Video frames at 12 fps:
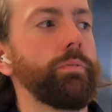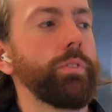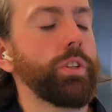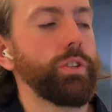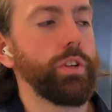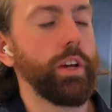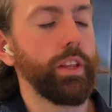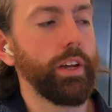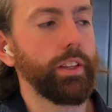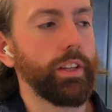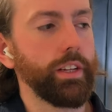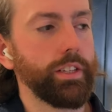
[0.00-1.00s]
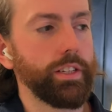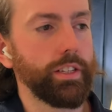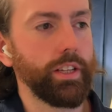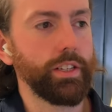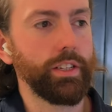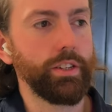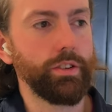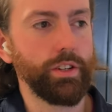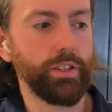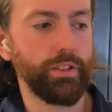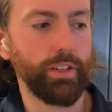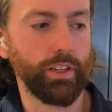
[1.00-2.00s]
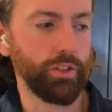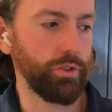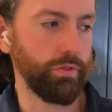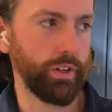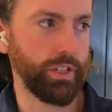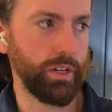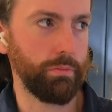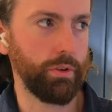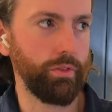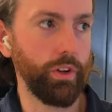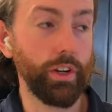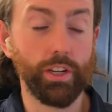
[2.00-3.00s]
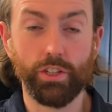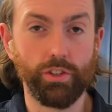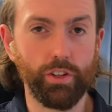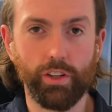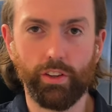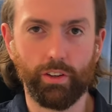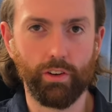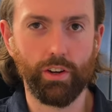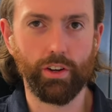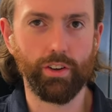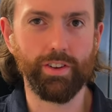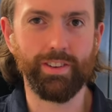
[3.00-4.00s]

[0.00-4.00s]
So yeah, that's an interesting thing. So for example, I'm not actually doing anything right now.